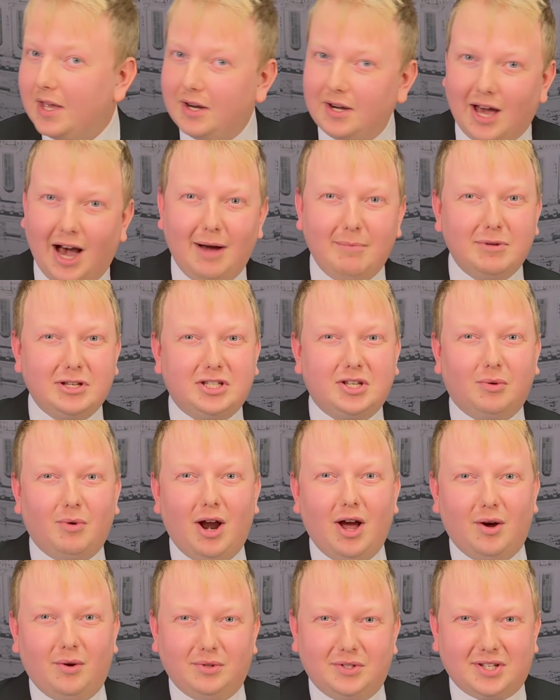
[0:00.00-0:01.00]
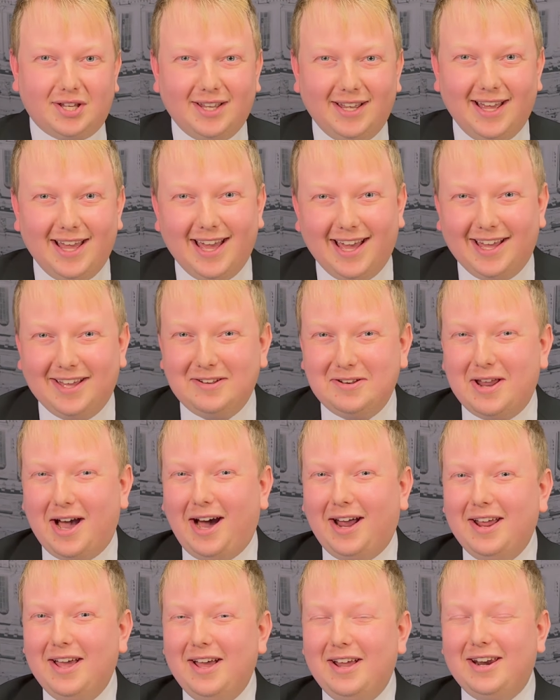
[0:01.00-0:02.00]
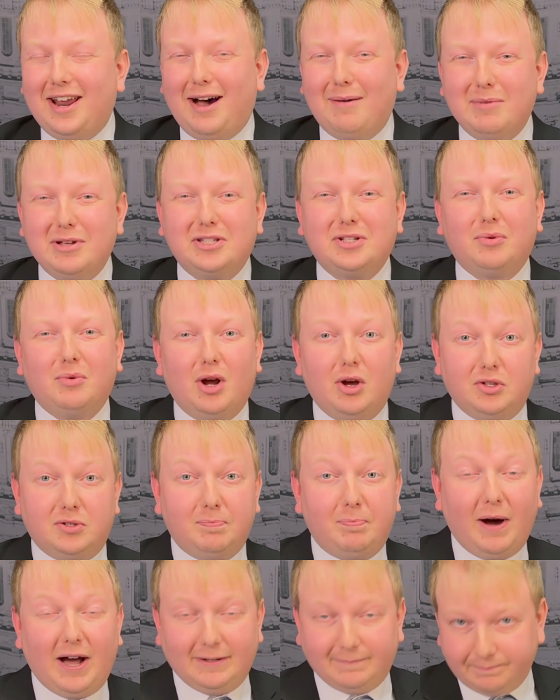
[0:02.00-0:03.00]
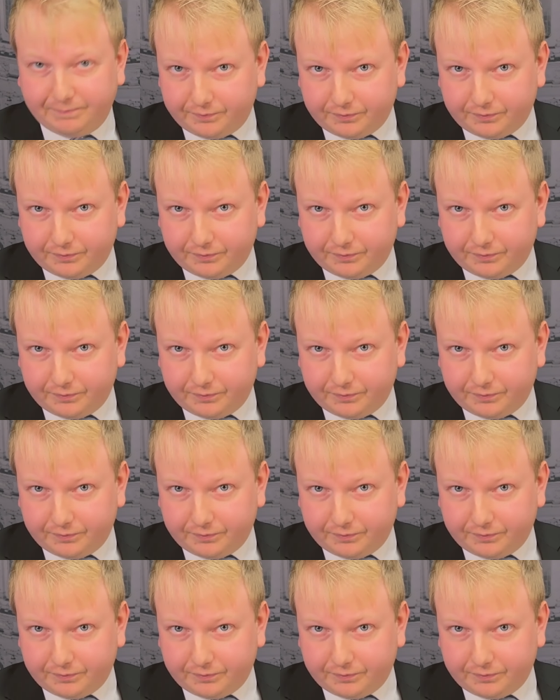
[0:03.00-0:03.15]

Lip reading: Not Mr. Rhodes. not Mr. Rhodes. But